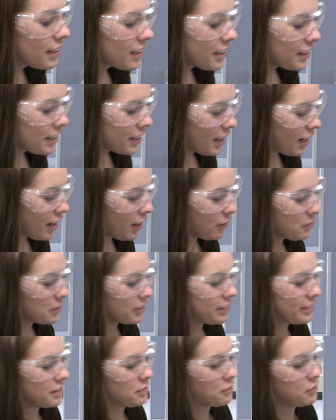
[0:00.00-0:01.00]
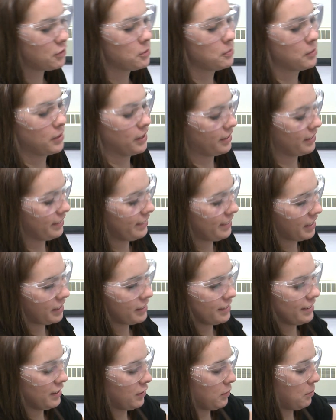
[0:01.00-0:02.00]
I get double takes. And I think
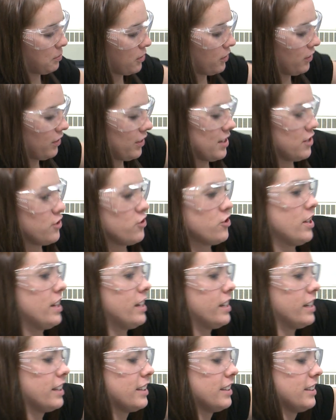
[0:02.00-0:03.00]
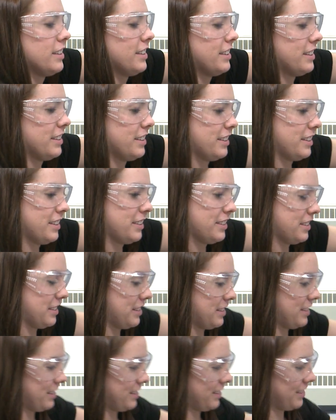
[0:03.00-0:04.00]
that's almost the biggest motivator I have to
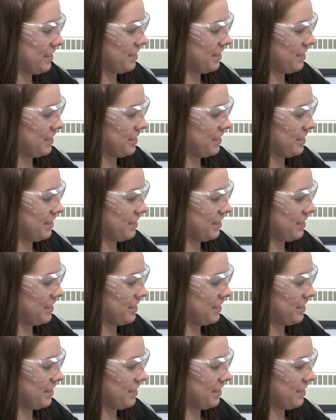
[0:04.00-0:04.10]
keep